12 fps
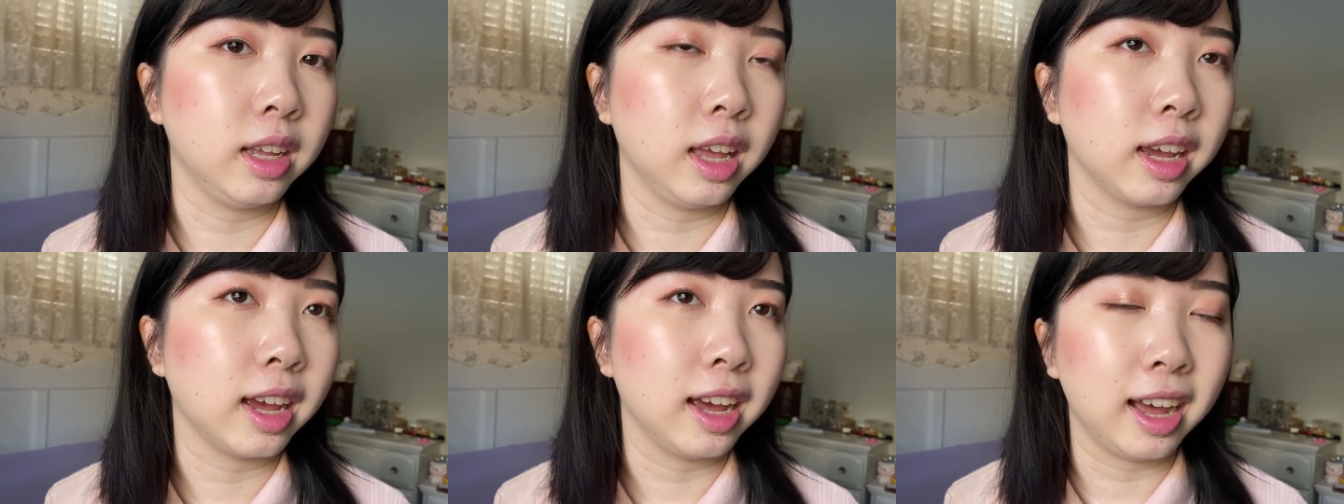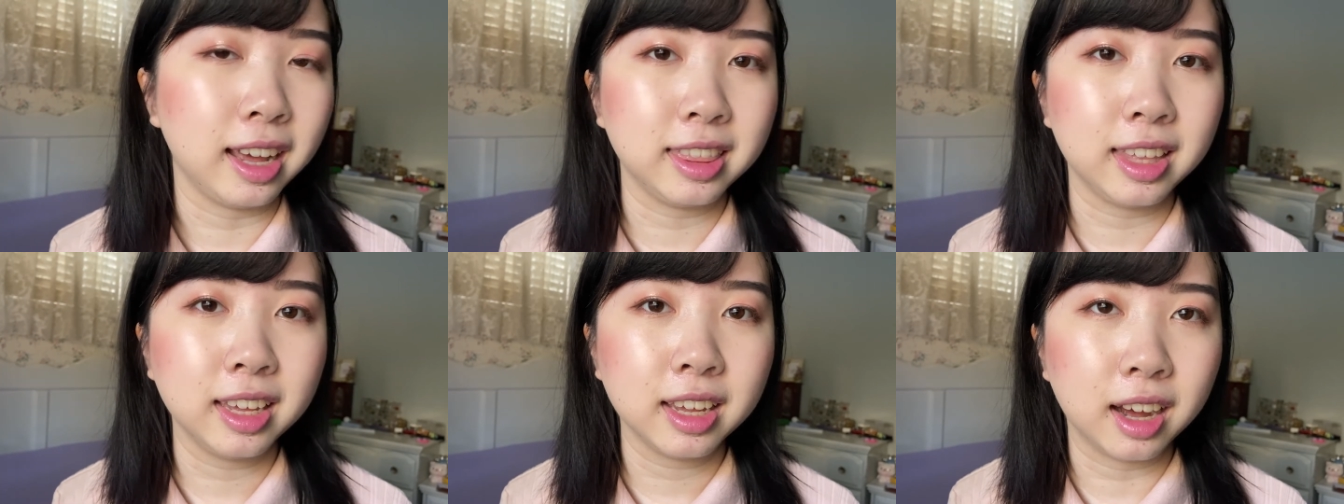Like, I
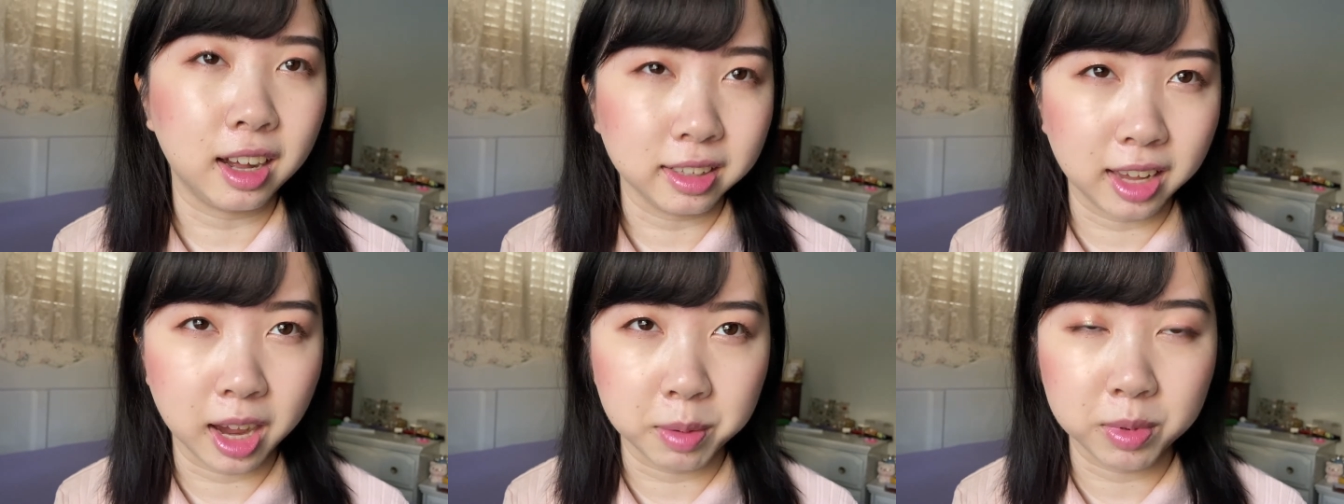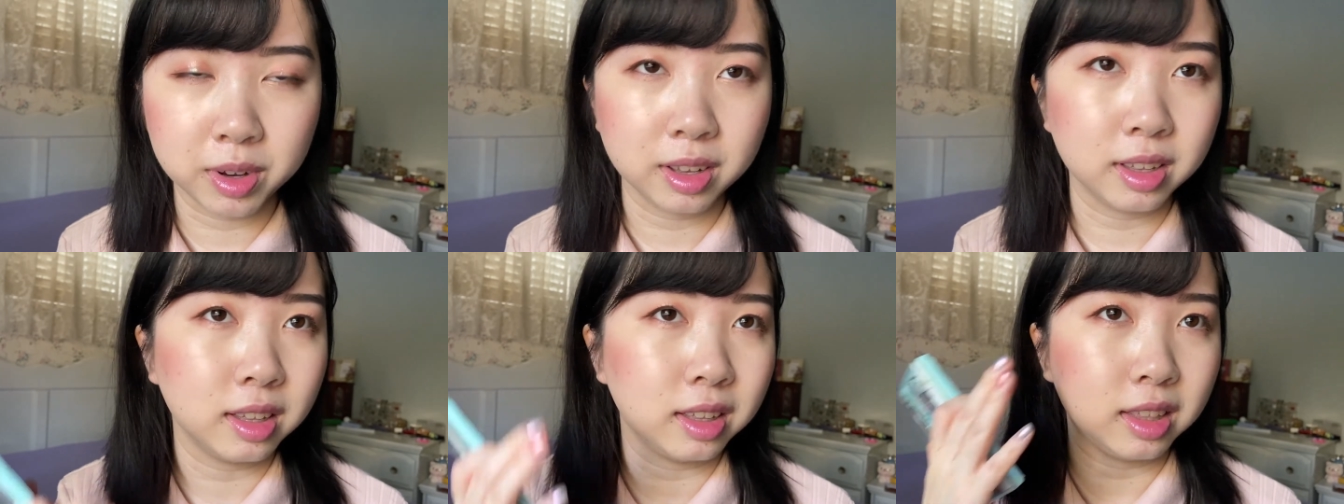think on camera,
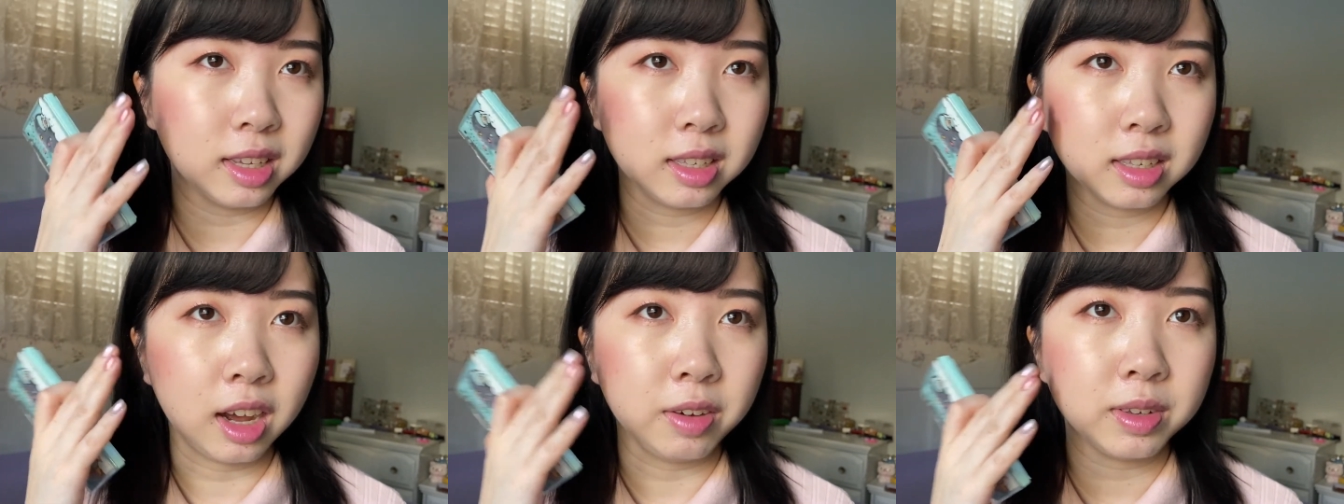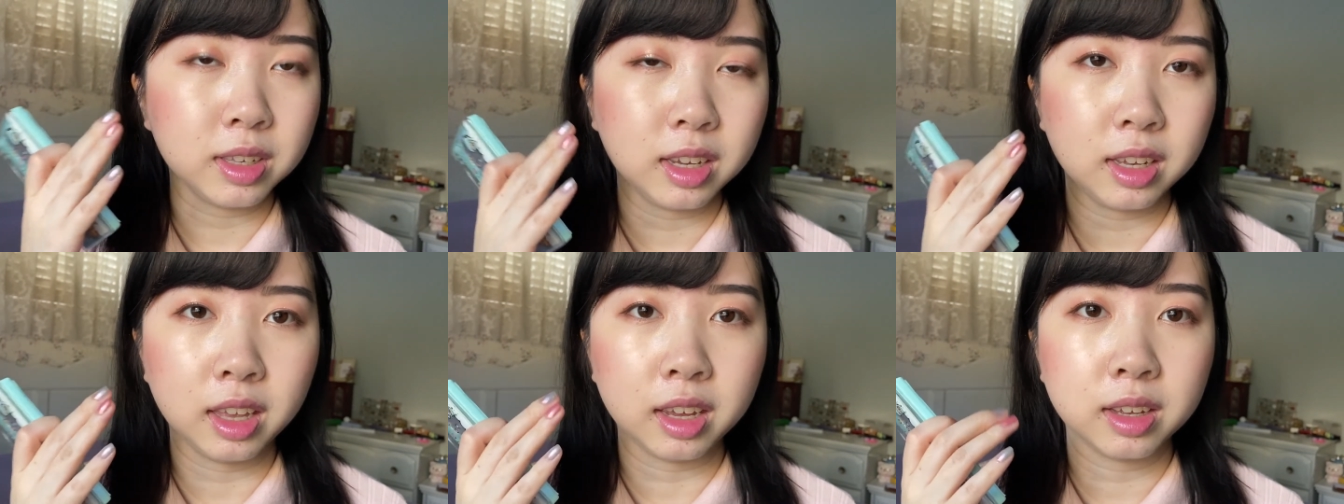this is
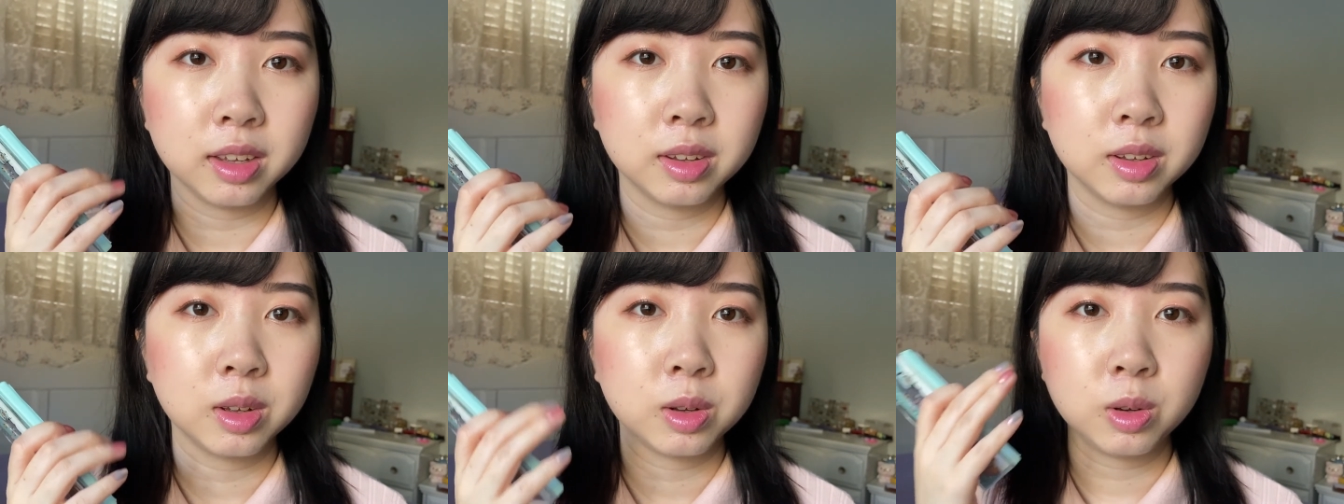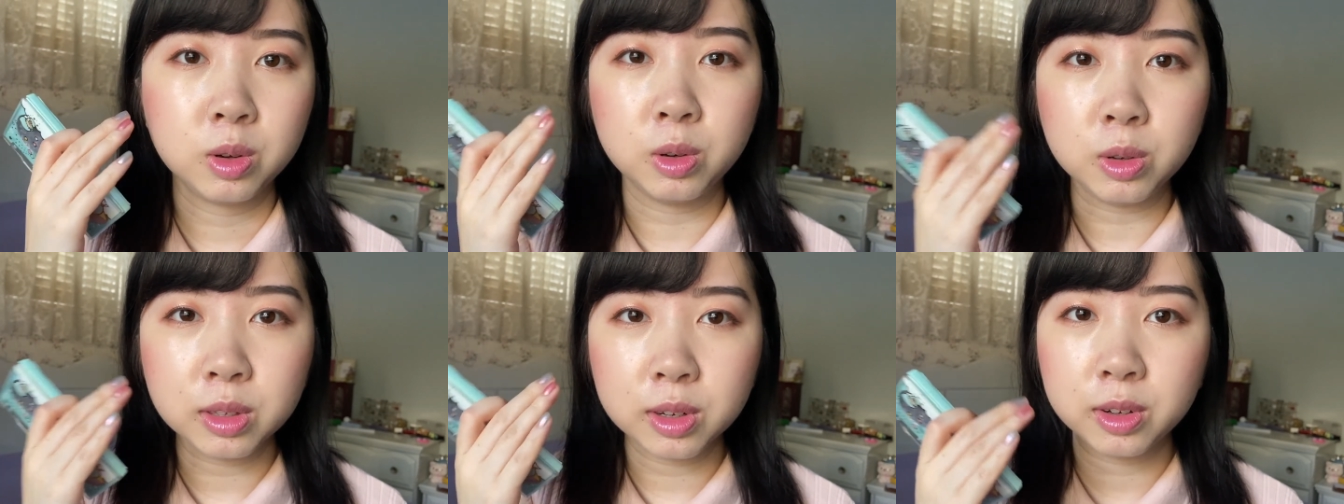obviously like
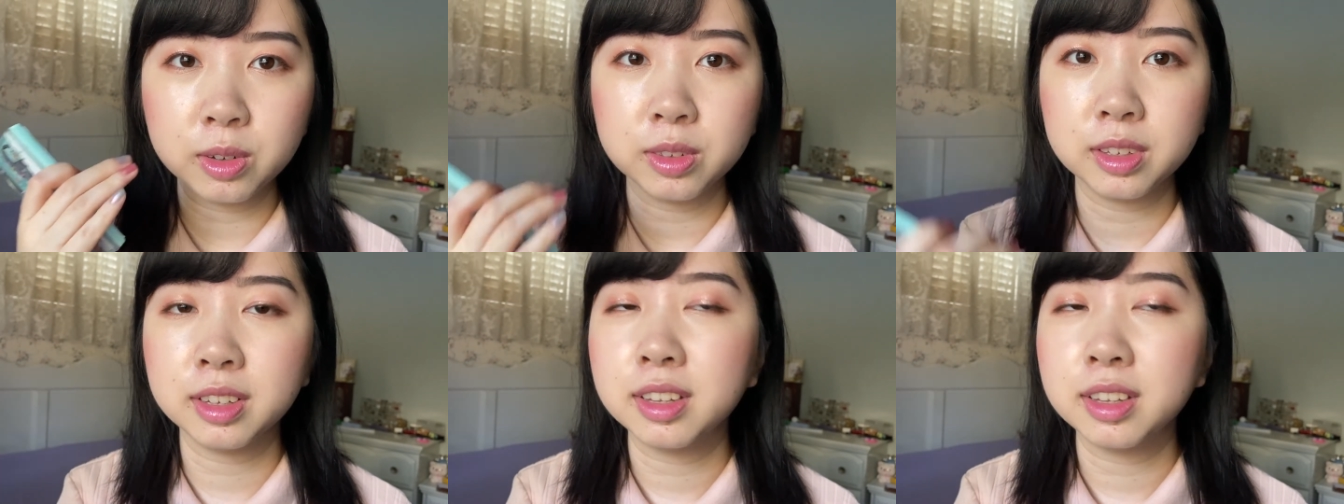cool toned